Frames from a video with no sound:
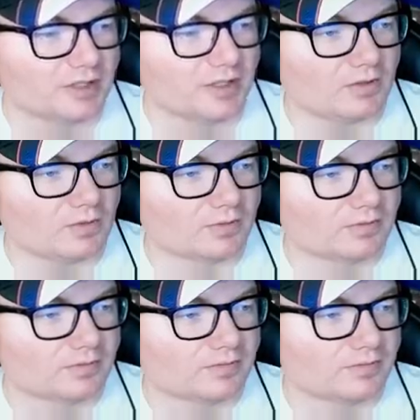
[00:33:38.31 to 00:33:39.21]
No.
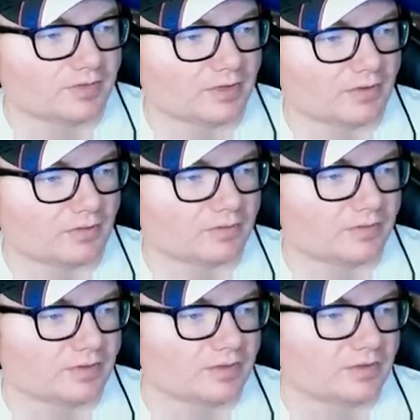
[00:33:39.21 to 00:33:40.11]
Don't.
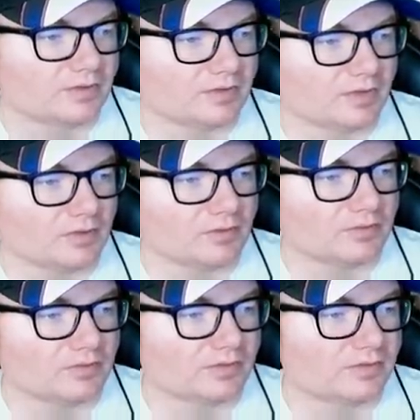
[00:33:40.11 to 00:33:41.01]
Don't.
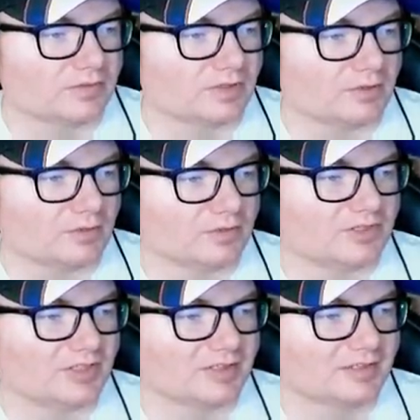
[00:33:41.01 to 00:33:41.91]

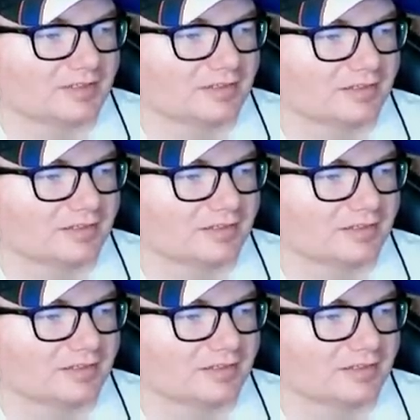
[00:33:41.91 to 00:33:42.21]
Don't.